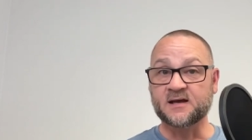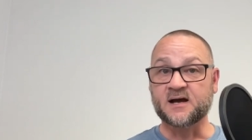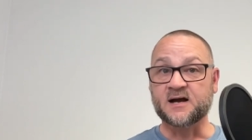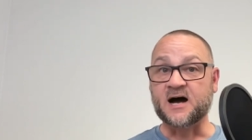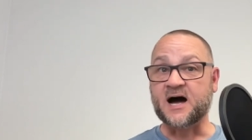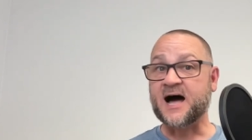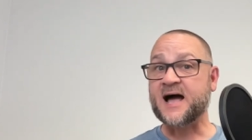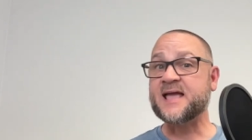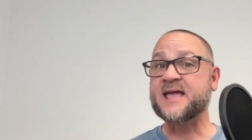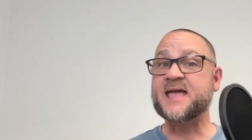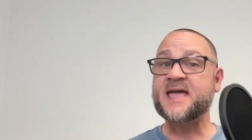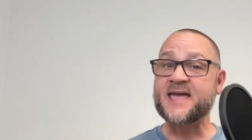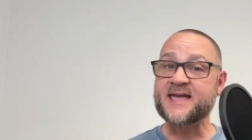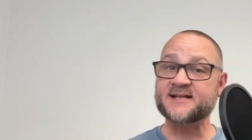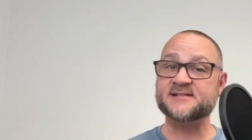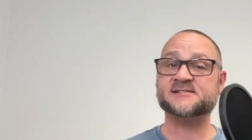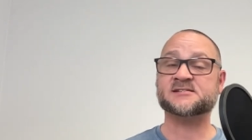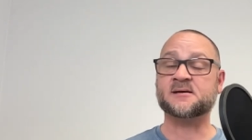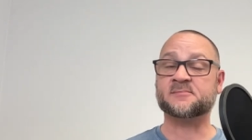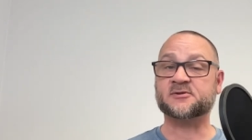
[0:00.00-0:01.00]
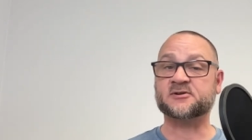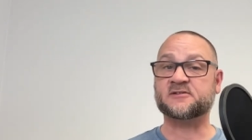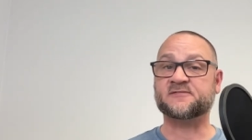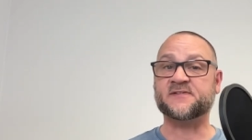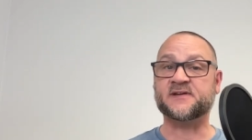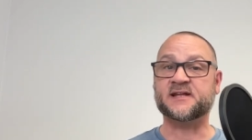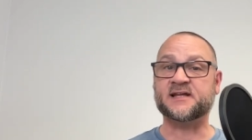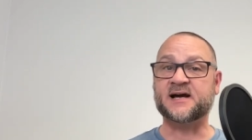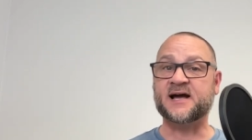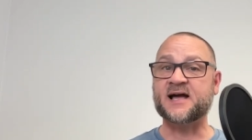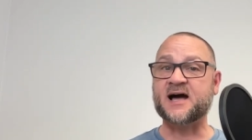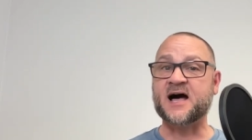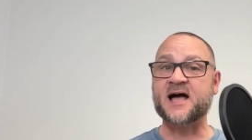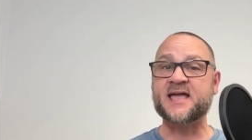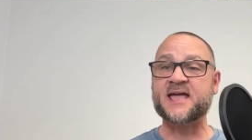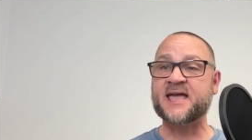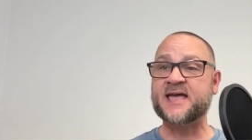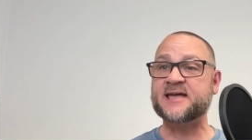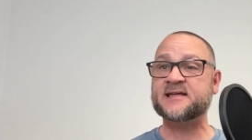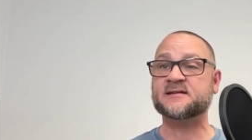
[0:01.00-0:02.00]
I hate some graffiti. I,
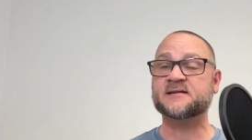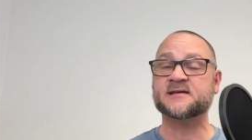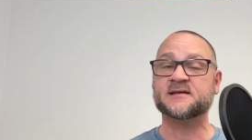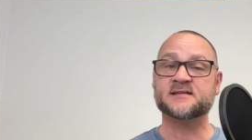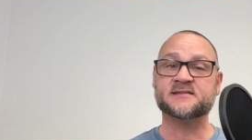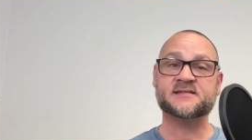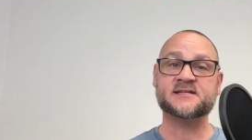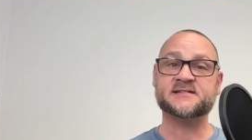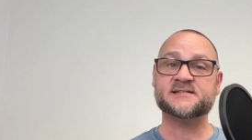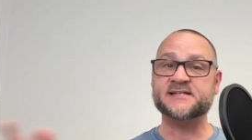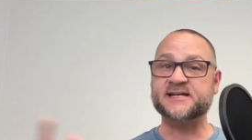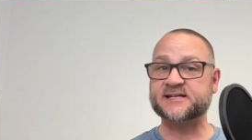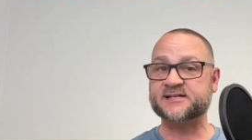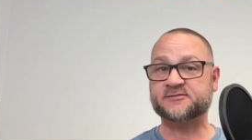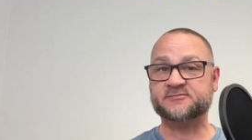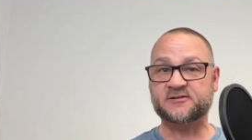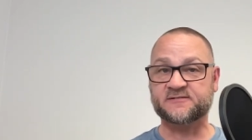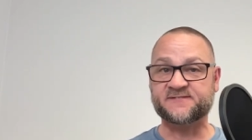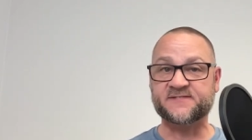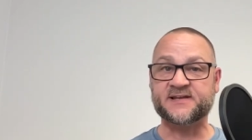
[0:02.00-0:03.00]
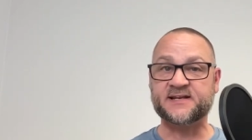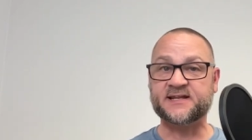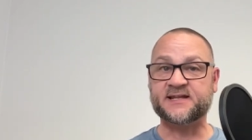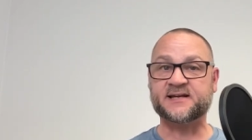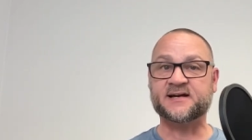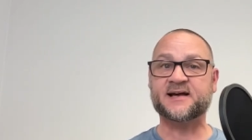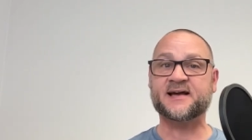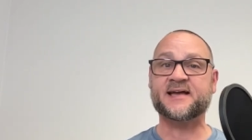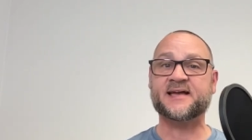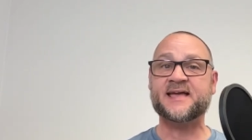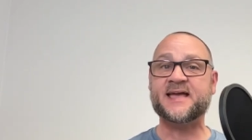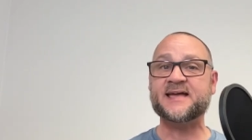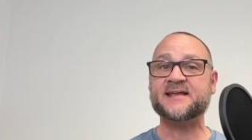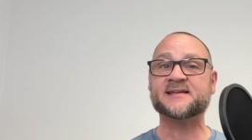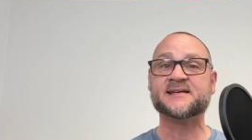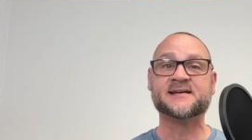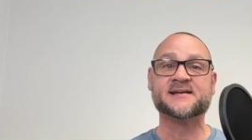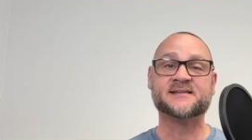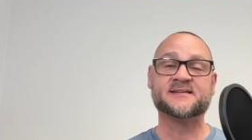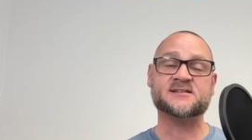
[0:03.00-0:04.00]
I hate the dick graffiti. I
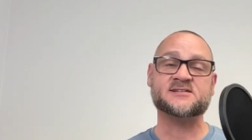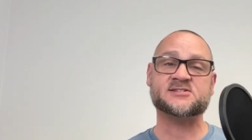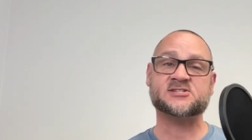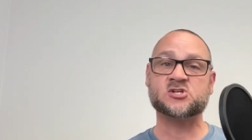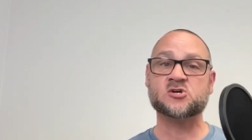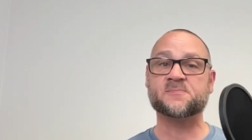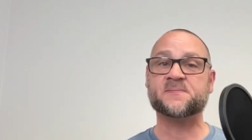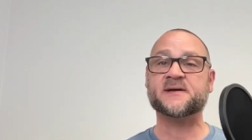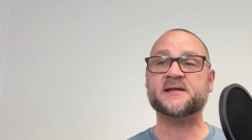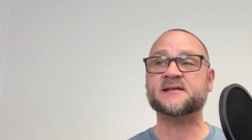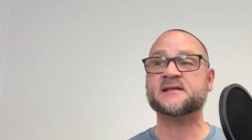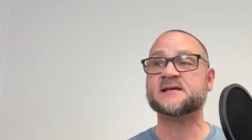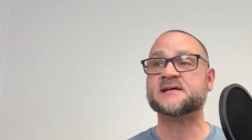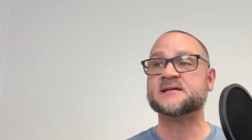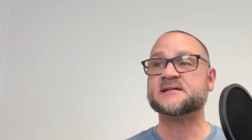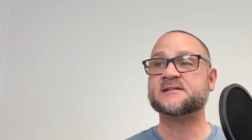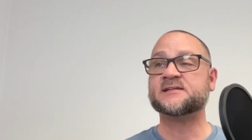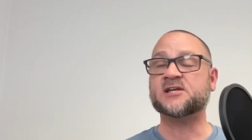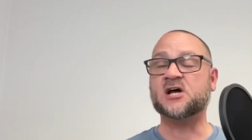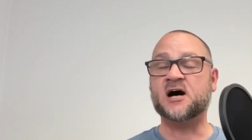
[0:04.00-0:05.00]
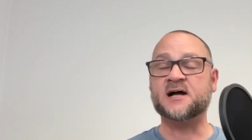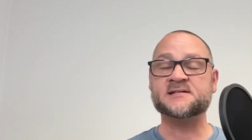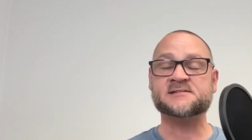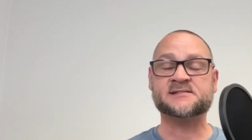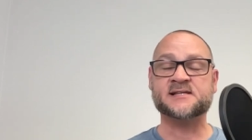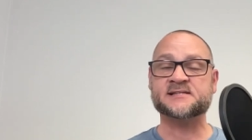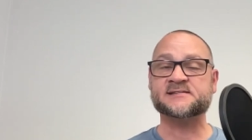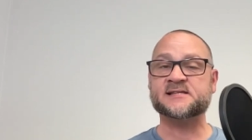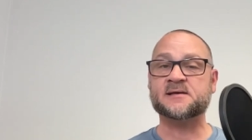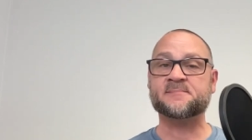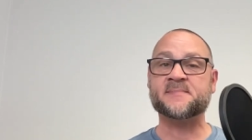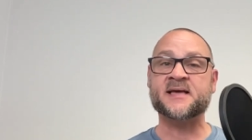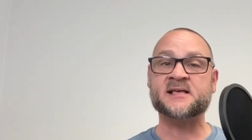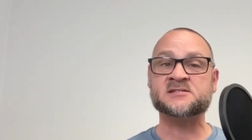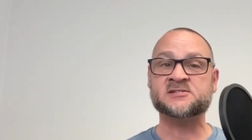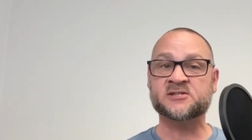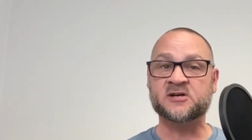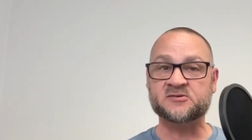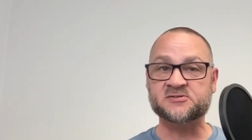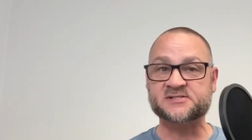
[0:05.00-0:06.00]
hate the stupid nonsense that
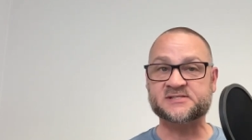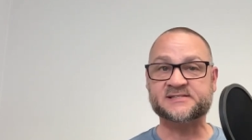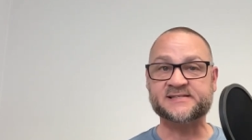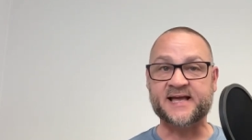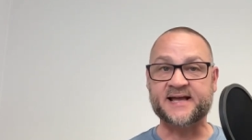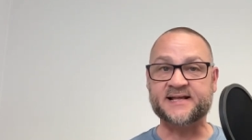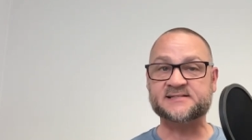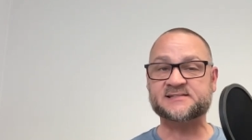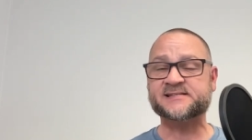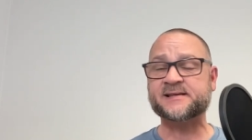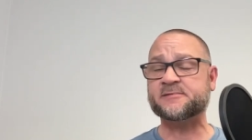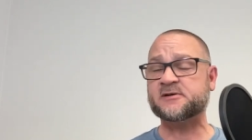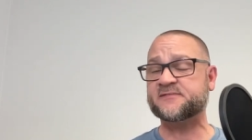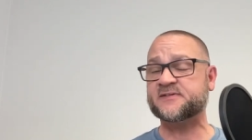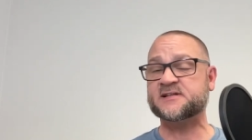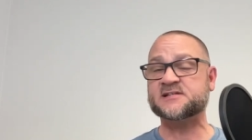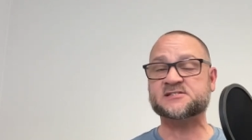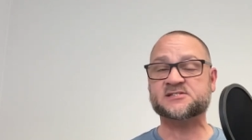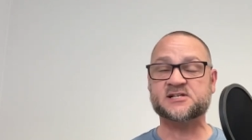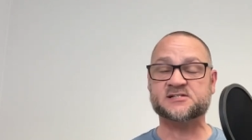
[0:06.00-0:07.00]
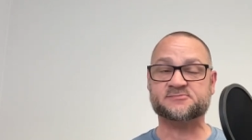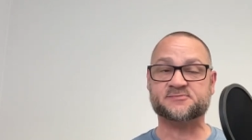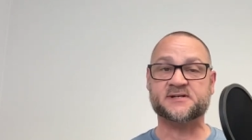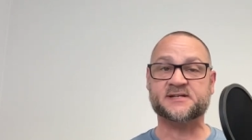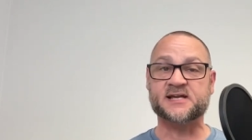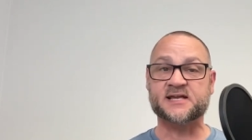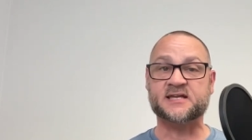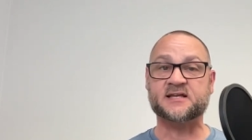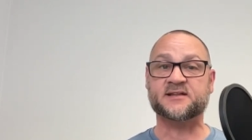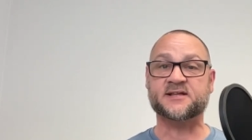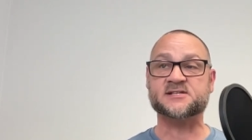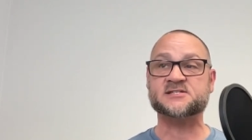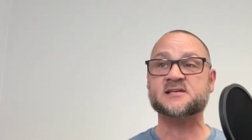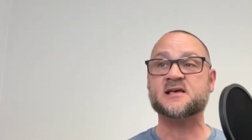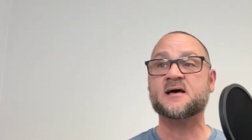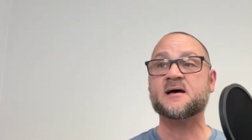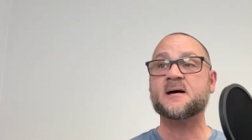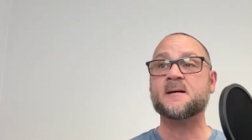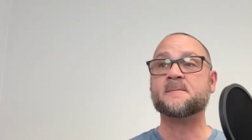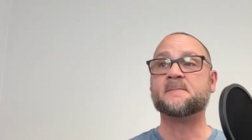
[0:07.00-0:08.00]
makes no sense. Some of it is just ridiculous.
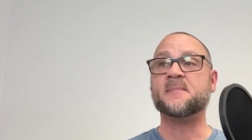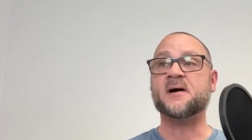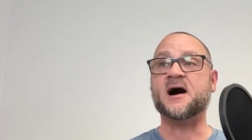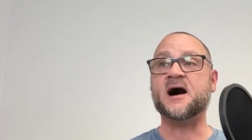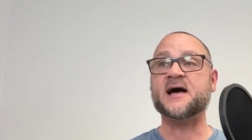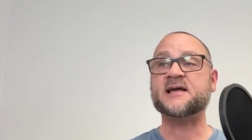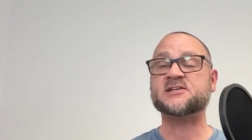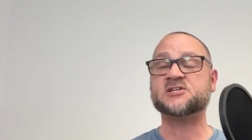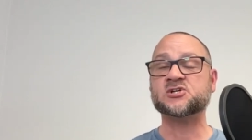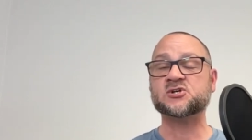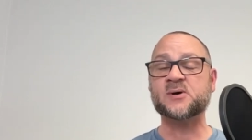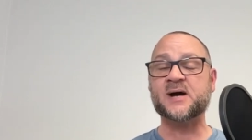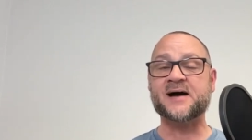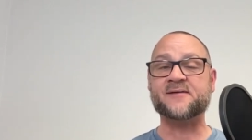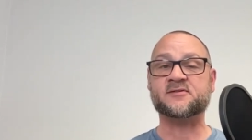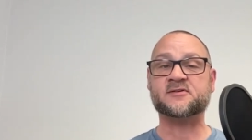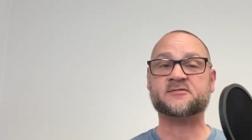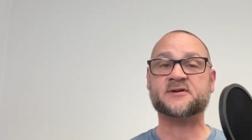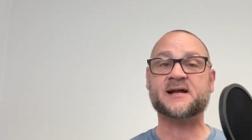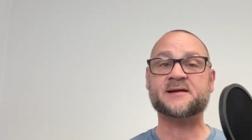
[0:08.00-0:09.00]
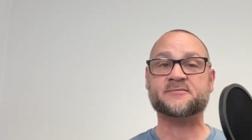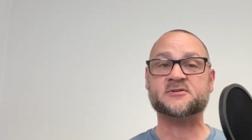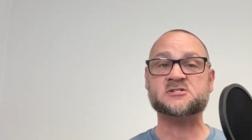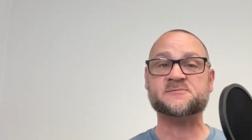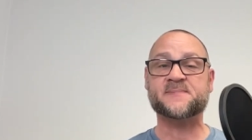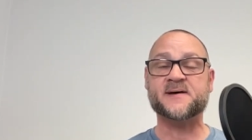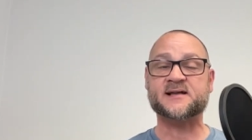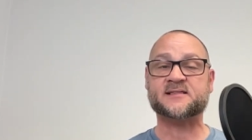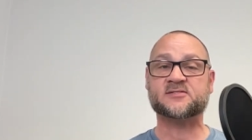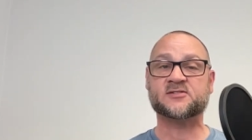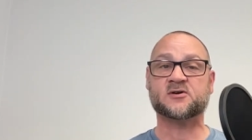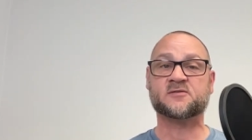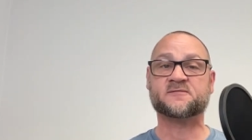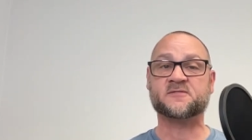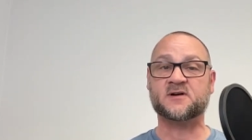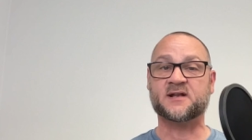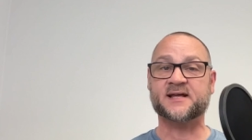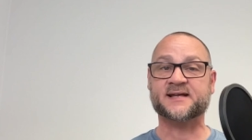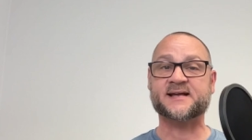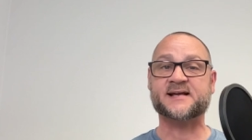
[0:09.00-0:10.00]
I do have a great respect, though,
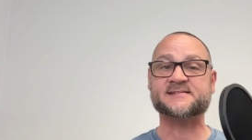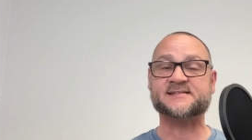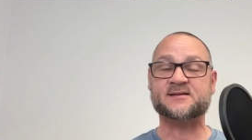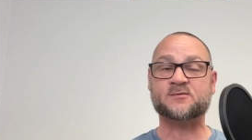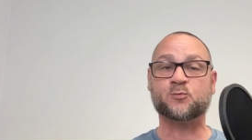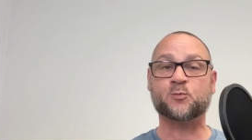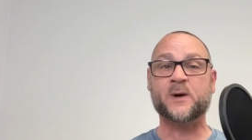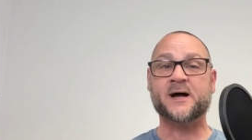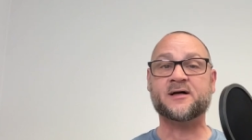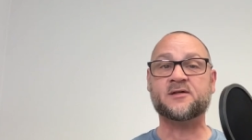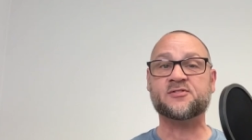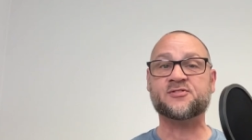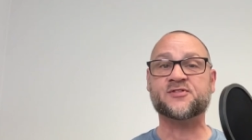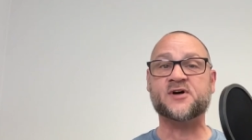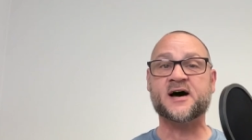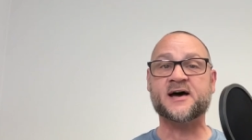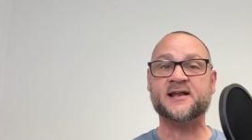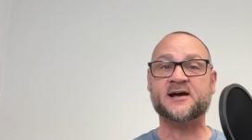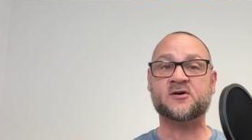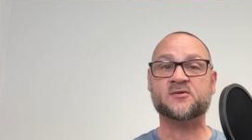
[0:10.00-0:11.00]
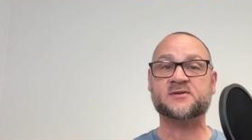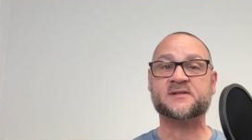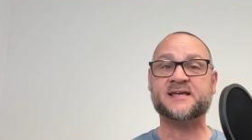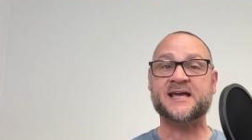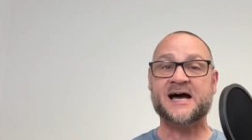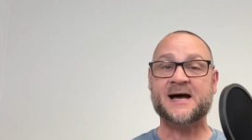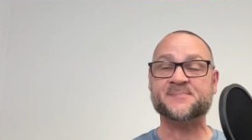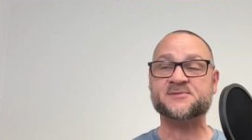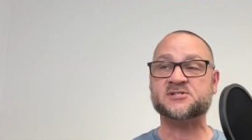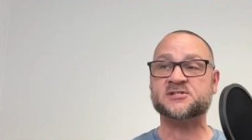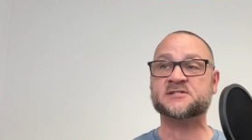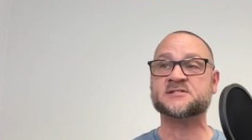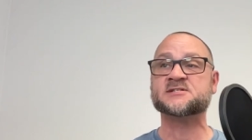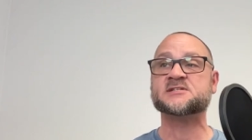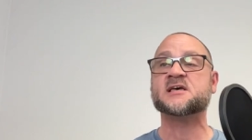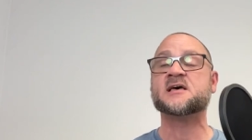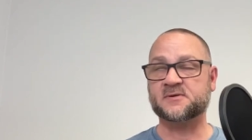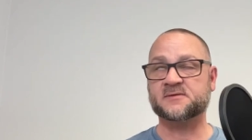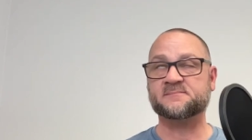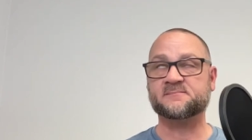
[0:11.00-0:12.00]
for, like I said, well thought out
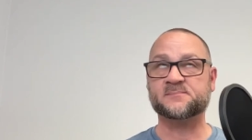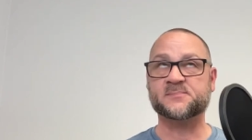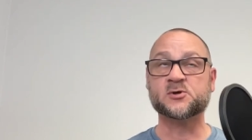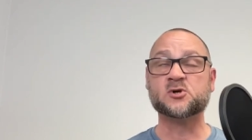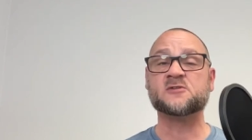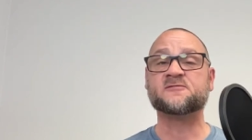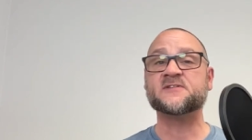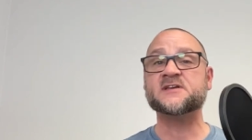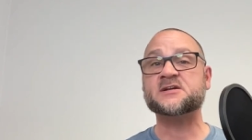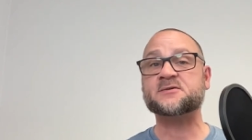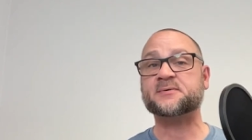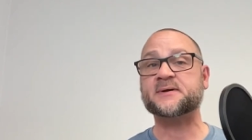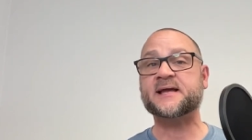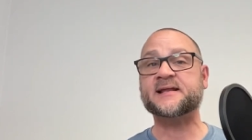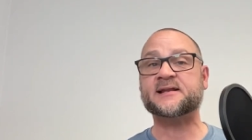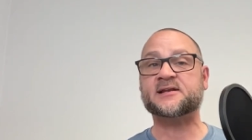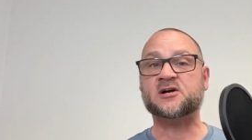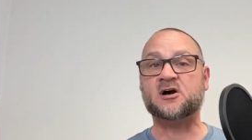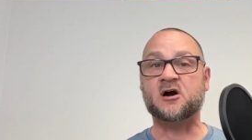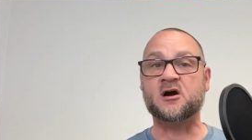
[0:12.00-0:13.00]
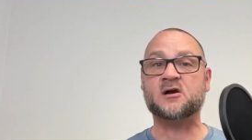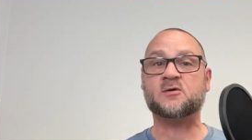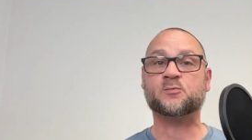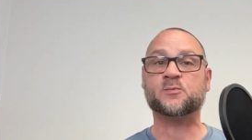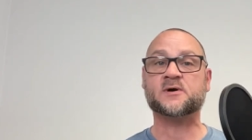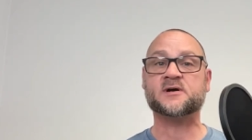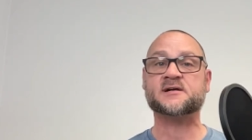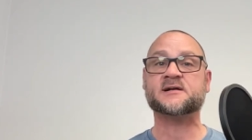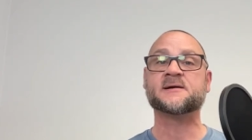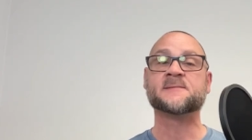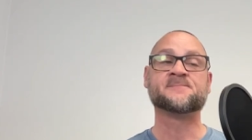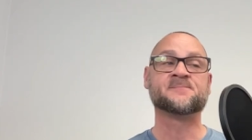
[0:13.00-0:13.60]
captions, beautifully created artwork.